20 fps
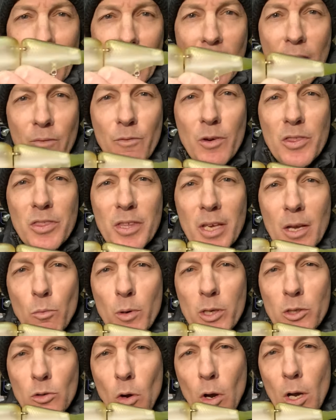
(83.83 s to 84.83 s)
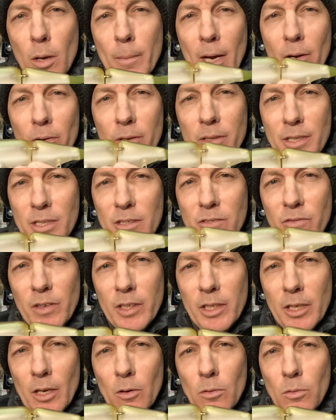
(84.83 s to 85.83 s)
Everything we talk about in this
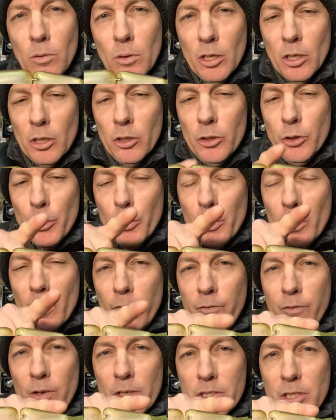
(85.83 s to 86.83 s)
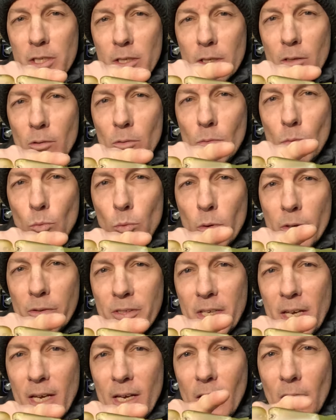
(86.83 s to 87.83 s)
video, you're going to fish it with
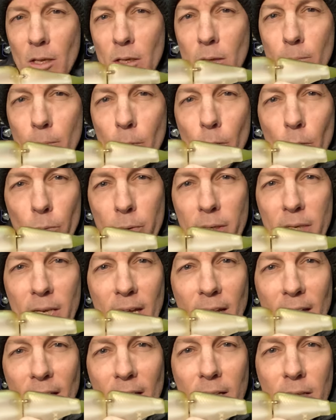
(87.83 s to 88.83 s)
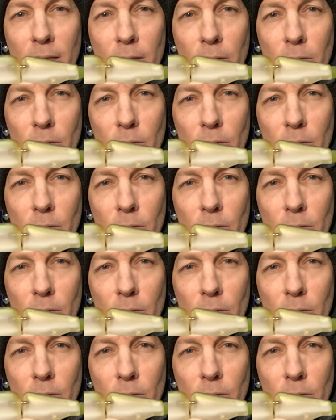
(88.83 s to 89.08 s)
tail mode A.